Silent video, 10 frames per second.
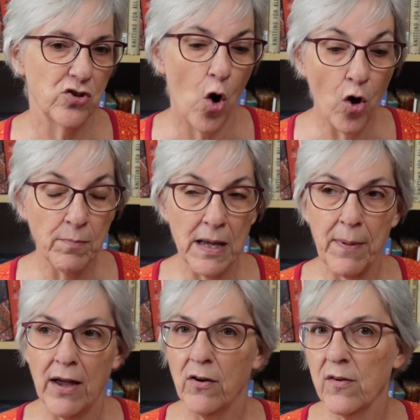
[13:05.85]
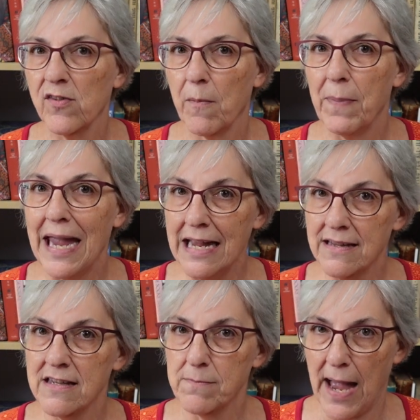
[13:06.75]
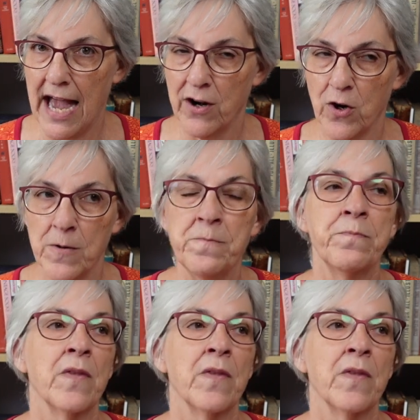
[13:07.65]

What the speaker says: told me about. It was a Peyton's pattern.